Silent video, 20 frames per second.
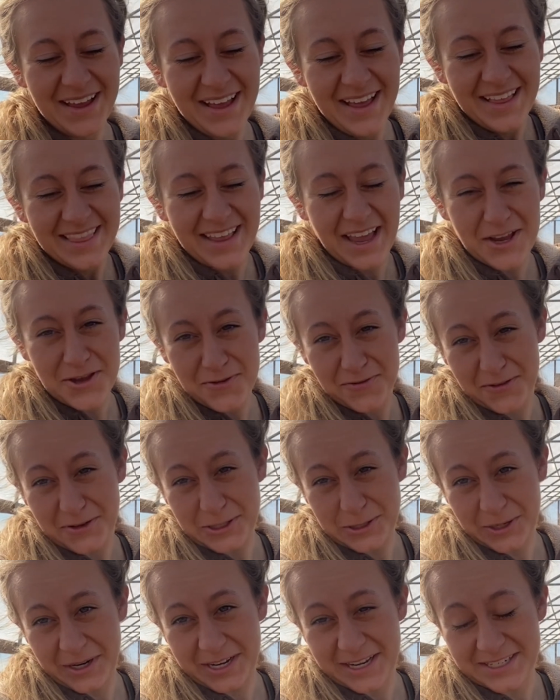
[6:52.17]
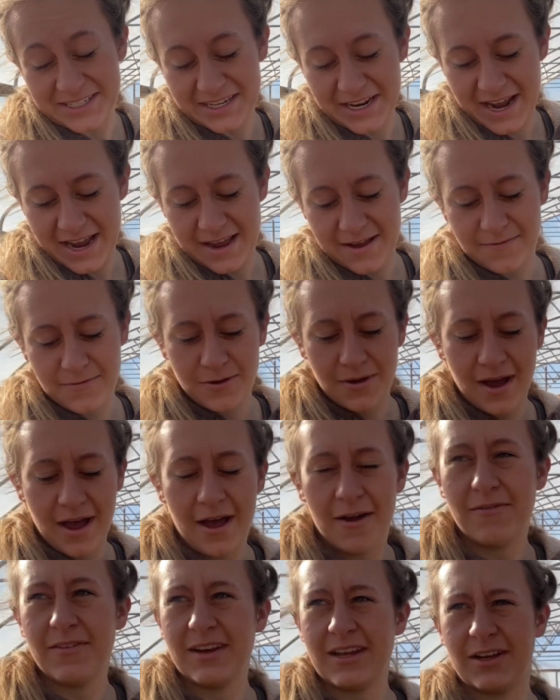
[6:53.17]
thank you for joining us today. If you
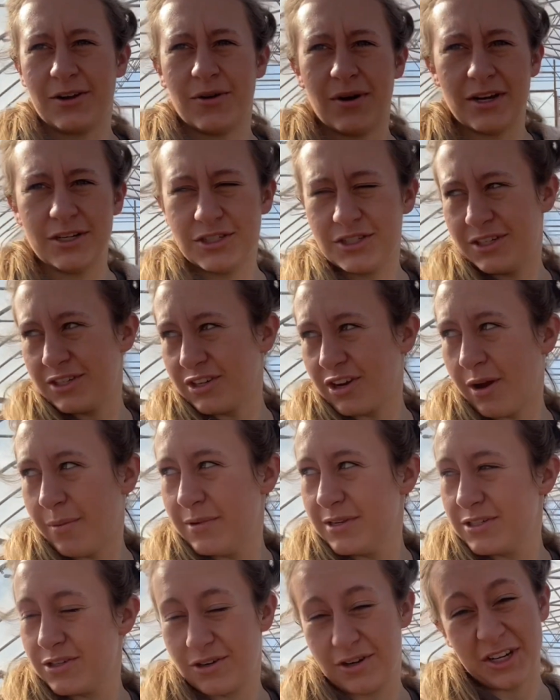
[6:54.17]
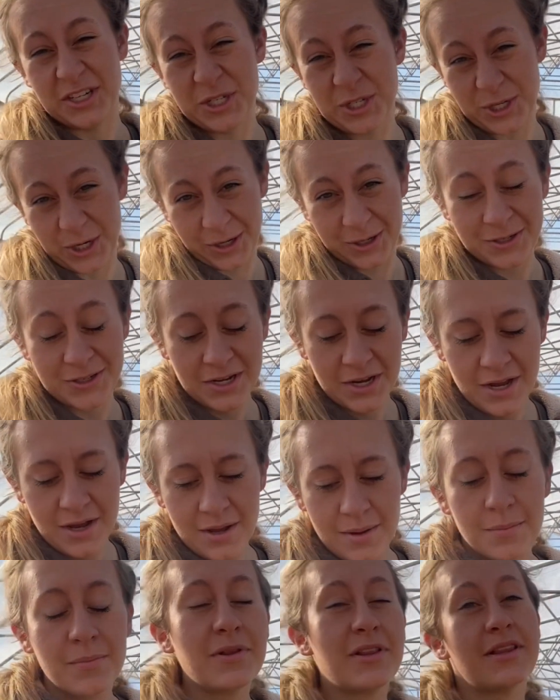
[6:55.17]
have any questions, comments, or concerns,
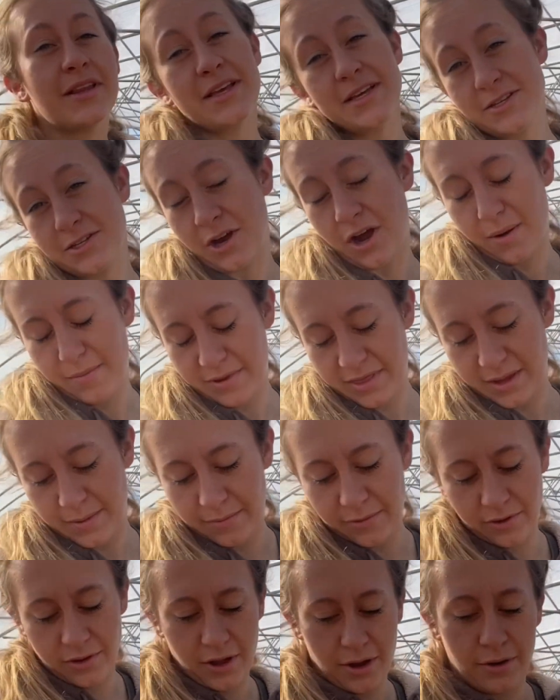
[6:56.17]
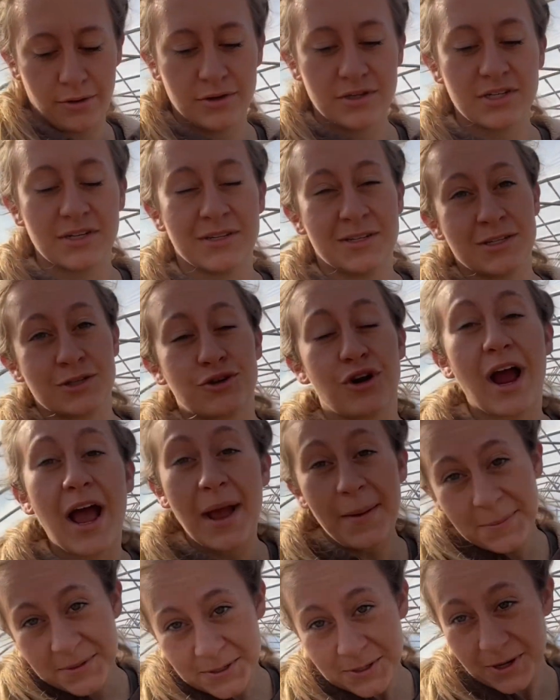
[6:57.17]
please comment them below.
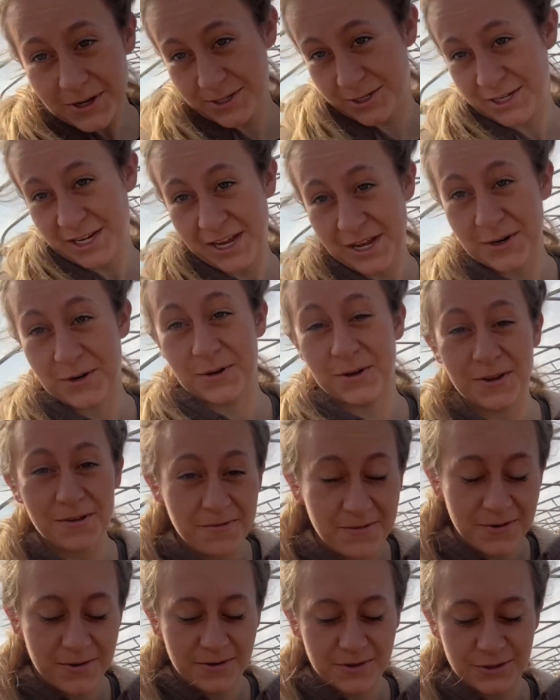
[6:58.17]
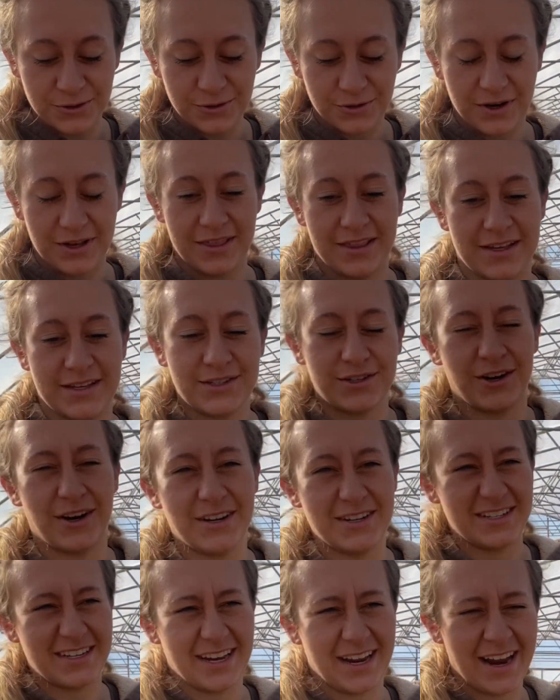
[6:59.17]
Subscribe to our channel if you enjoyed this
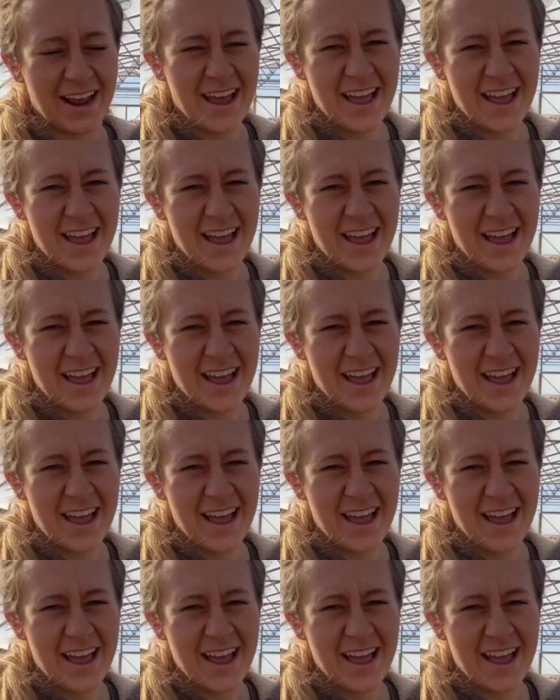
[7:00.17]
content,